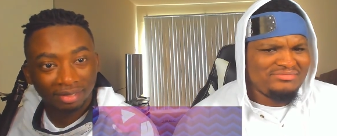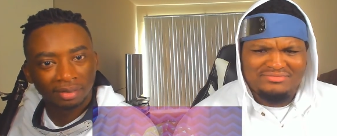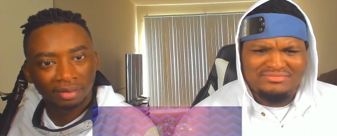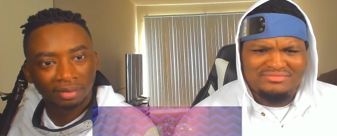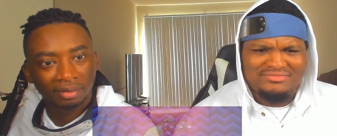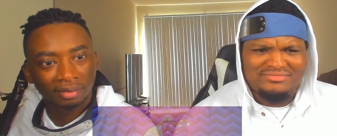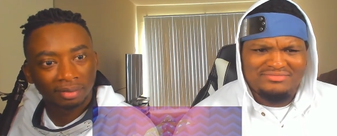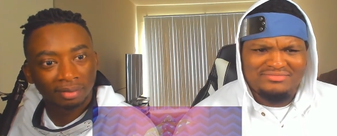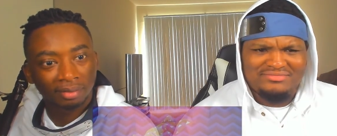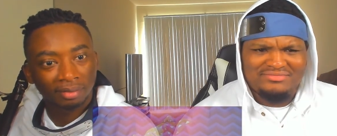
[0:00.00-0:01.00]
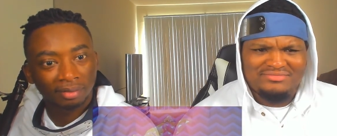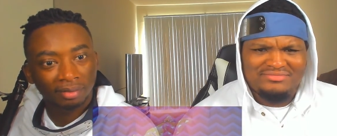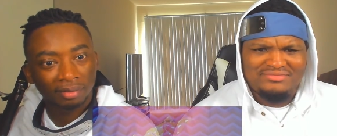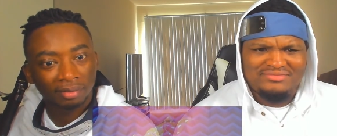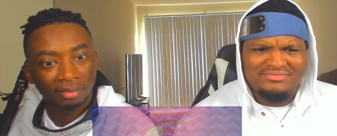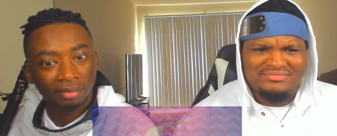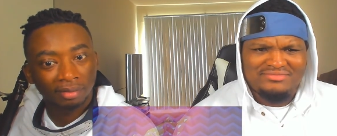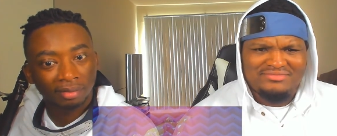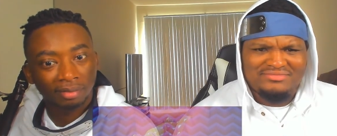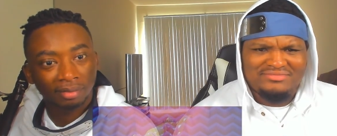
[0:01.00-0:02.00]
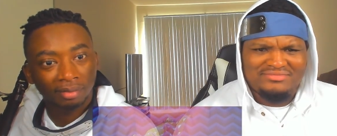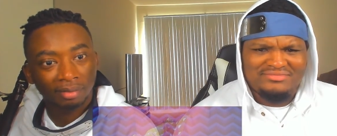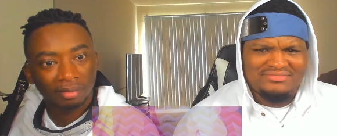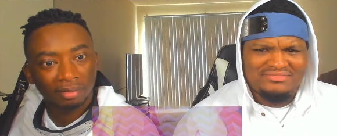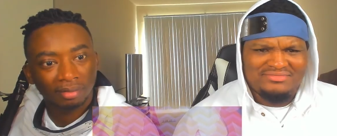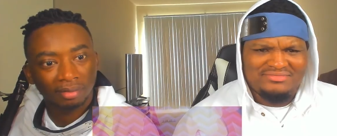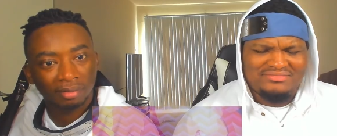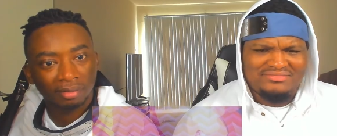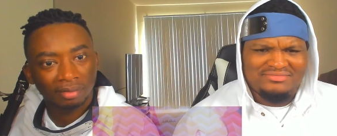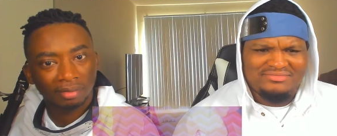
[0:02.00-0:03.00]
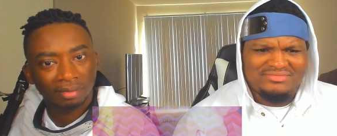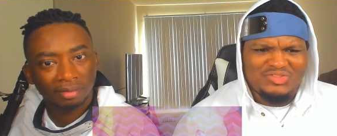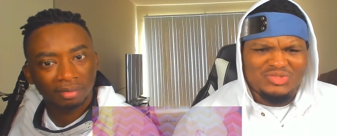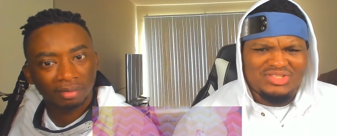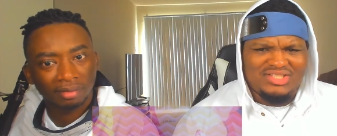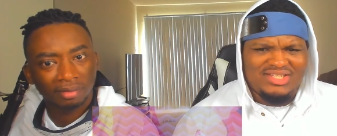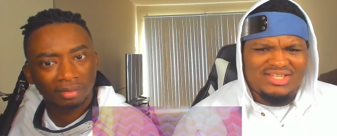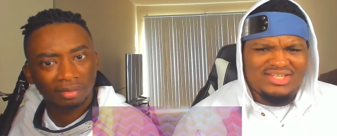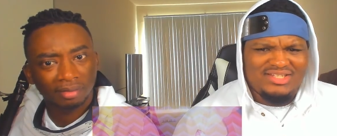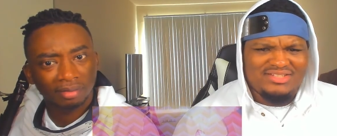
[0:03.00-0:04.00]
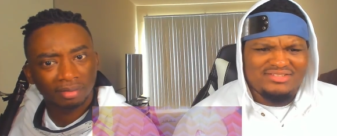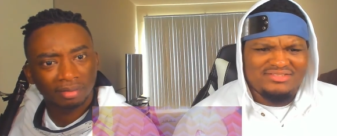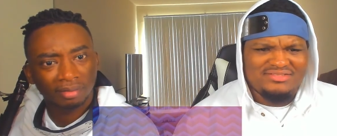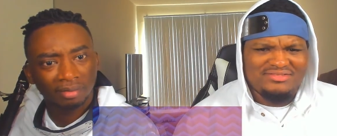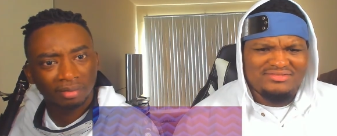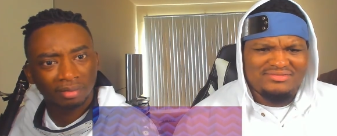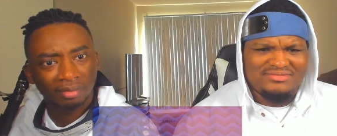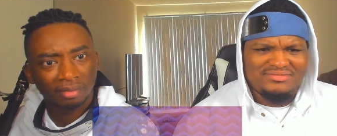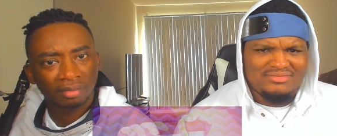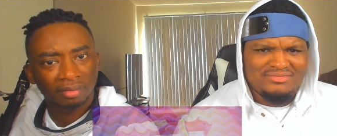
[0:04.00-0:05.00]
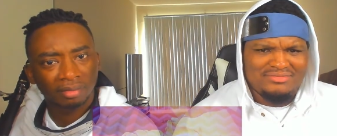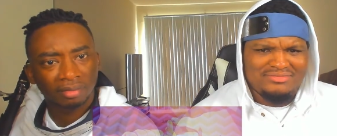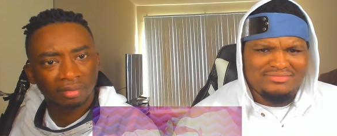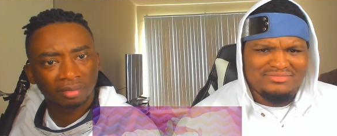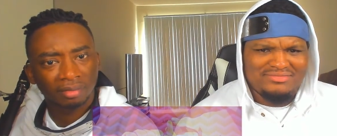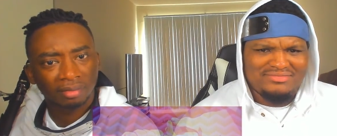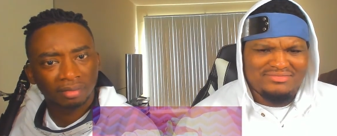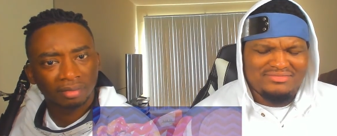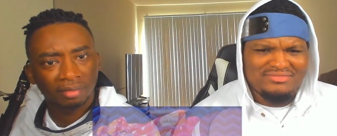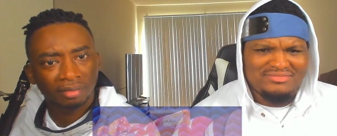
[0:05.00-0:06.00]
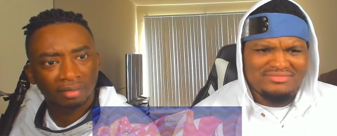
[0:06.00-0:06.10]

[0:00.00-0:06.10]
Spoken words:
[no speech]